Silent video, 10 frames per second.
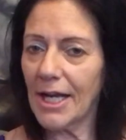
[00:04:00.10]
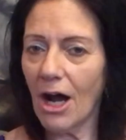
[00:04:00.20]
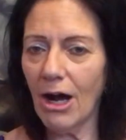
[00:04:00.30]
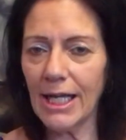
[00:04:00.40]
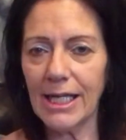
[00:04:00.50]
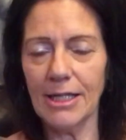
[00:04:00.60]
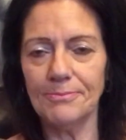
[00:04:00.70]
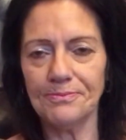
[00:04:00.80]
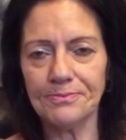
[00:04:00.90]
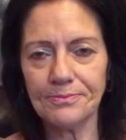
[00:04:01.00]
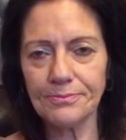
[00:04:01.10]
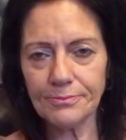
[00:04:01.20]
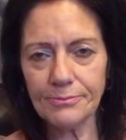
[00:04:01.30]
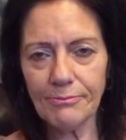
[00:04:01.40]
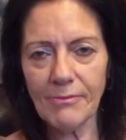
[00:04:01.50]
hiking.
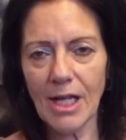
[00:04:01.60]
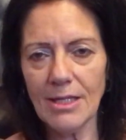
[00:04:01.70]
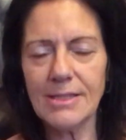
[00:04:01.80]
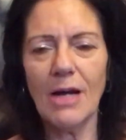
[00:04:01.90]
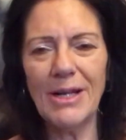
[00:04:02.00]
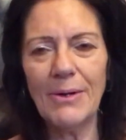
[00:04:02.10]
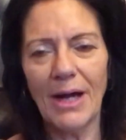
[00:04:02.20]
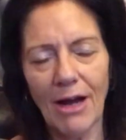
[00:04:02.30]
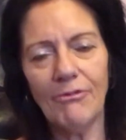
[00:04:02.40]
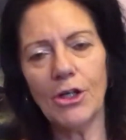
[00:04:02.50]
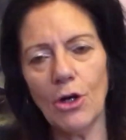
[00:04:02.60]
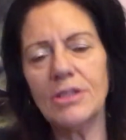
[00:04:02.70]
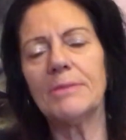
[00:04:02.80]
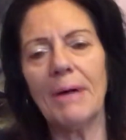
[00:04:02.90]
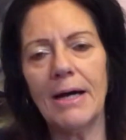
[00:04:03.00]
So anyway, I
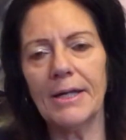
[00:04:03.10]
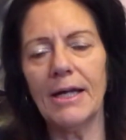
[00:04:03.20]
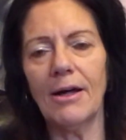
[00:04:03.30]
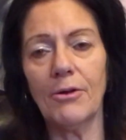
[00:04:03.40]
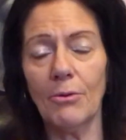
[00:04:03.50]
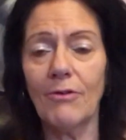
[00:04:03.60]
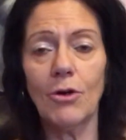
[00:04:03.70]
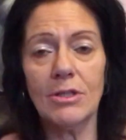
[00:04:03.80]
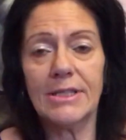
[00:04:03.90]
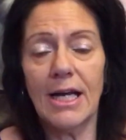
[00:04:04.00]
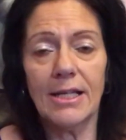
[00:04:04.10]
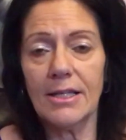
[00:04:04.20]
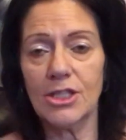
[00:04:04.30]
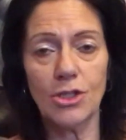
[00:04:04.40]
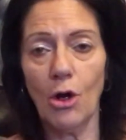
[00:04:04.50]
forgot about it. I thought, well, I've got to get
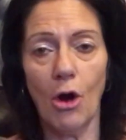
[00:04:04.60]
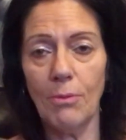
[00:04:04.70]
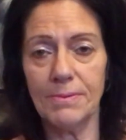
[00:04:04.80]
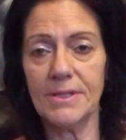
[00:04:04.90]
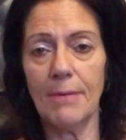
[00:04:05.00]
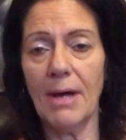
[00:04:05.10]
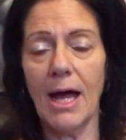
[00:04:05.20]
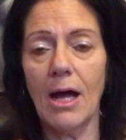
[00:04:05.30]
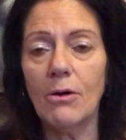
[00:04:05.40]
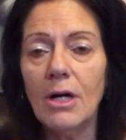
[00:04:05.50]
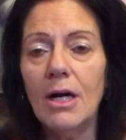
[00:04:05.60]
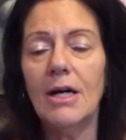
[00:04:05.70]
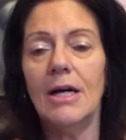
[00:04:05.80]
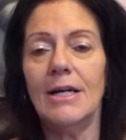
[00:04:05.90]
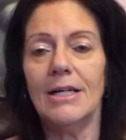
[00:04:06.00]
another top somehow.
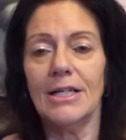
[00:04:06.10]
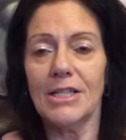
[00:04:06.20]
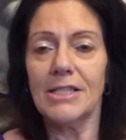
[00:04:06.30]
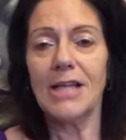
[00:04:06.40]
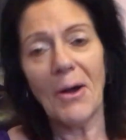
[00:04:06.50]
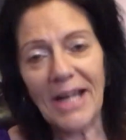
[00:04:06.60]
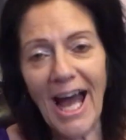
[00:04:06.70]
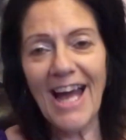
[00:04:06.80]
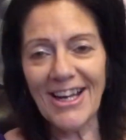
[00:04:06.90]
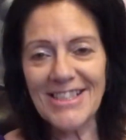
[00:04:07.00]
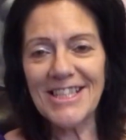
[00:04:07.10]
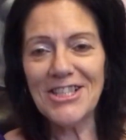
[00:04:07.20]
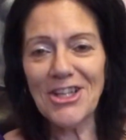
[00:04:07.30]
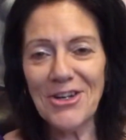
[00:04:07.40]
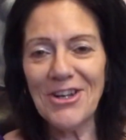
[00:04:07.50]
So again, I says,
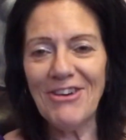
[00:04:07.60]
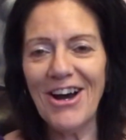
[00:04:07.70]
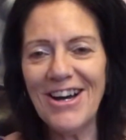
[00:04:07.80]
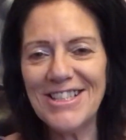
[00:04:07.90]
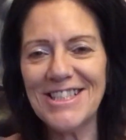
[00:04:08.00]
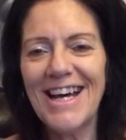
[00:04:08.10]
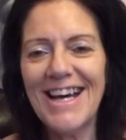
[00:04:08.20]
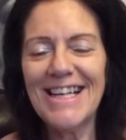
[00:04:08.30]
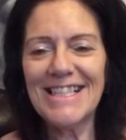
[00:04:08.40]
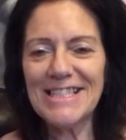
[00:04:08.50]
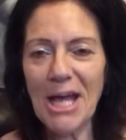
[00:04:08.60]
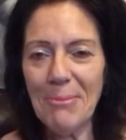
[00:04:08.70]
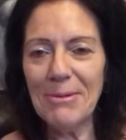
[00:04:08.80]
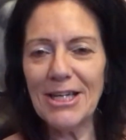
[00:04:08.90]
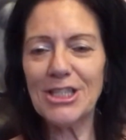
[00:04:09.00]
universe,
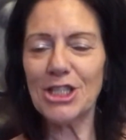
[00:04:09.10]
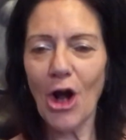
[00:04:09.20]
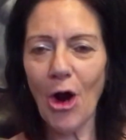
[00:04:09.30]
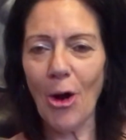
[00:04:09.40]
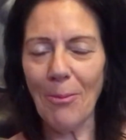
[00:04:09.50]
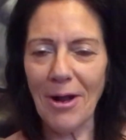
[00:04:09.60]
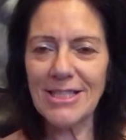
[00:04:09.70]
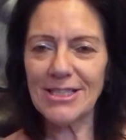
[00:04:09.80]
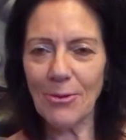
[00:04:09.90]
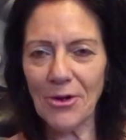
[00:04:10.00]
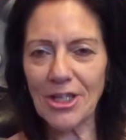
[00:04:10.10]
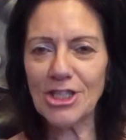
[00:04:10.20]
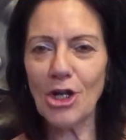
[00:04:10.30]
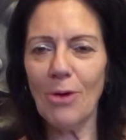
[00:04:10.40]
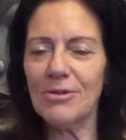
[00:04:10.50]
send me a top. I says, I want a
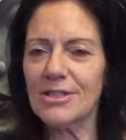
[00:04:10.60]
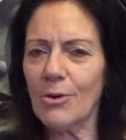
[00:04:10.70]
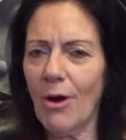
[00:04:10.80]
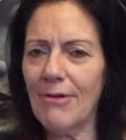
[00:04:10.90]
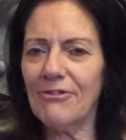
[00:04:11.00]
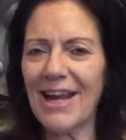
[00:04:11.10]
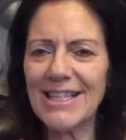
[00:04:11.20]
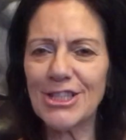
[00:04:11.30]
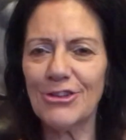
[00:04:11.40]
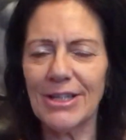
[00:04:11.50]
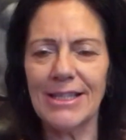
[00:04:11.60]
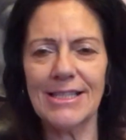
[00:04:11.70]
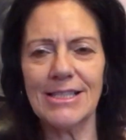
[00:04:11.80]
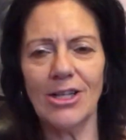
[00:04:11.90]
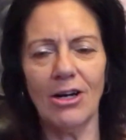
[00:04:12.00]
top that's quite flattering
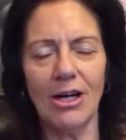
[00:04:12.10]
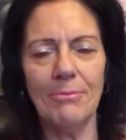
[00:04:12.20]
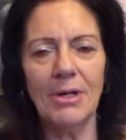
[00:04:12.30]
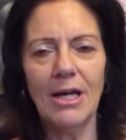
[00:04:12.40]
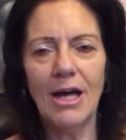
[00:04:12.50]
this time.